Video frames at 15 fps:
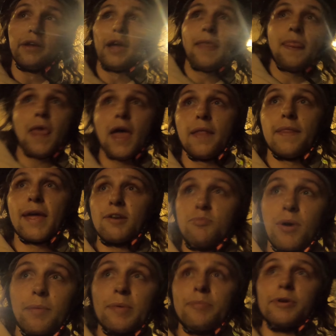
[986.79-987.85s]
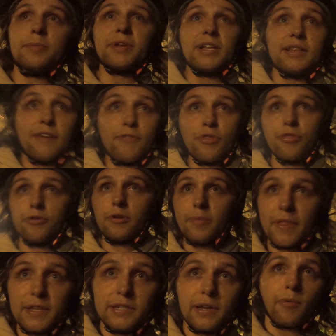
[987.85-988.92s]
and then that'll probably bring me to 11:30
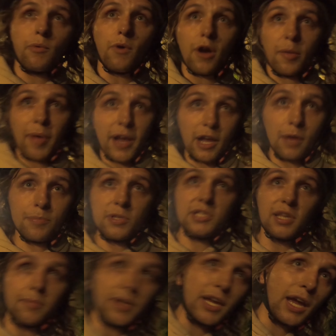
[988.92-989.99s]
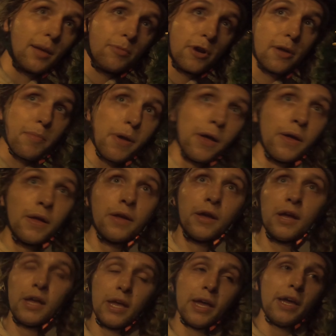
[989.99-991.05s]
by the time I walk back up and set my camera up.
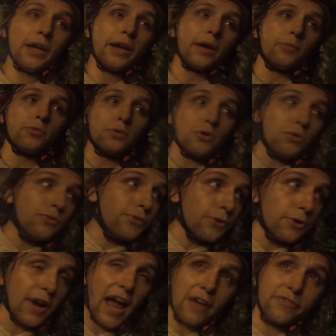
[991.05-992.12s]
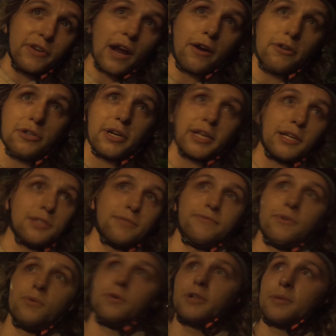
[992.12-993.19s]
And we'll go for half an hour trying to get some
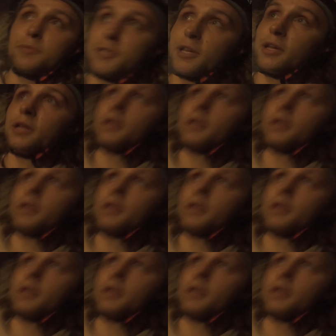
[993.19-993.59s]
phone clips.